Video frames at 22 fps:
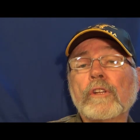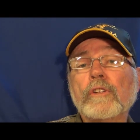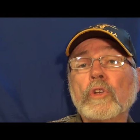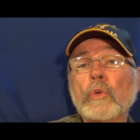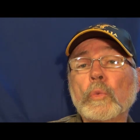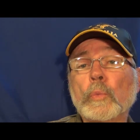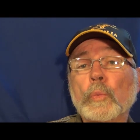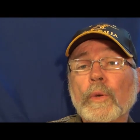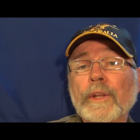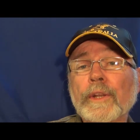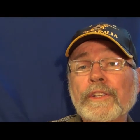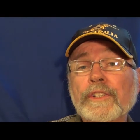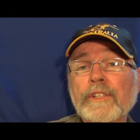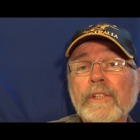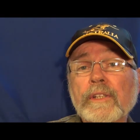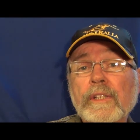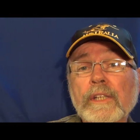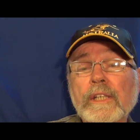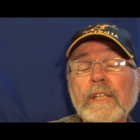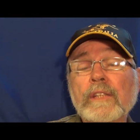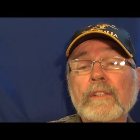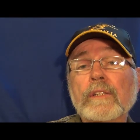the
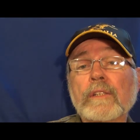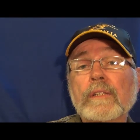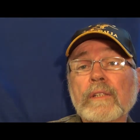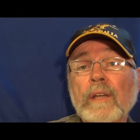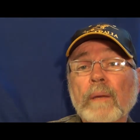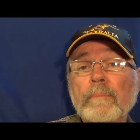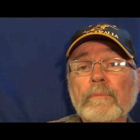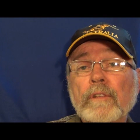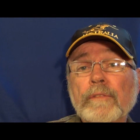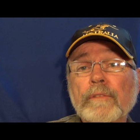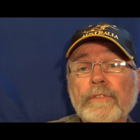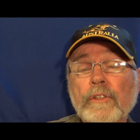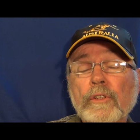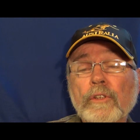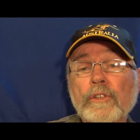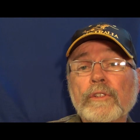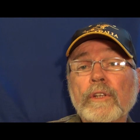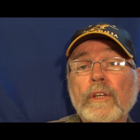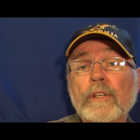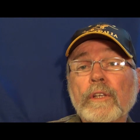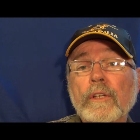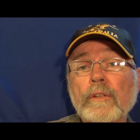duplicity, the
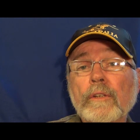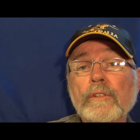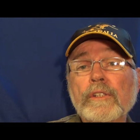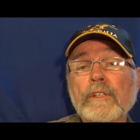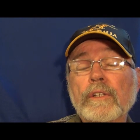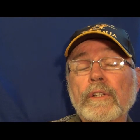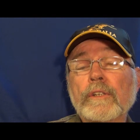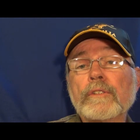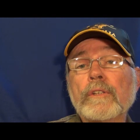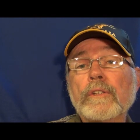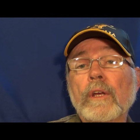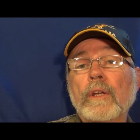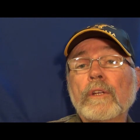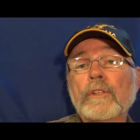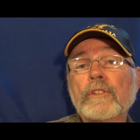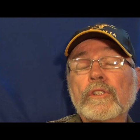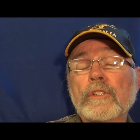subterfuge they're using is,